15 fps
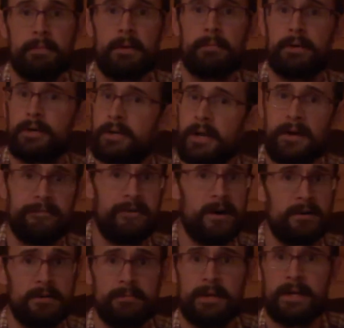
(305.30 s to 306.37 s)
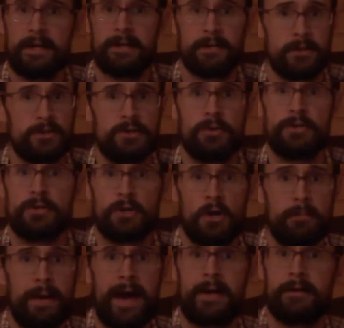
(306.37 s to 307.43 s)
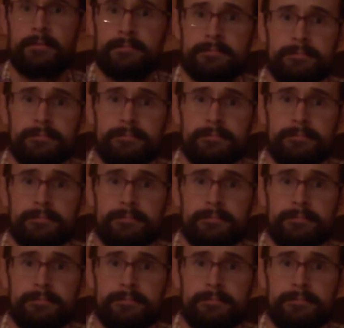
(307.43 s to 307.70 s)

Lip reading: Remember, you're not following me. You're doing your own pattern.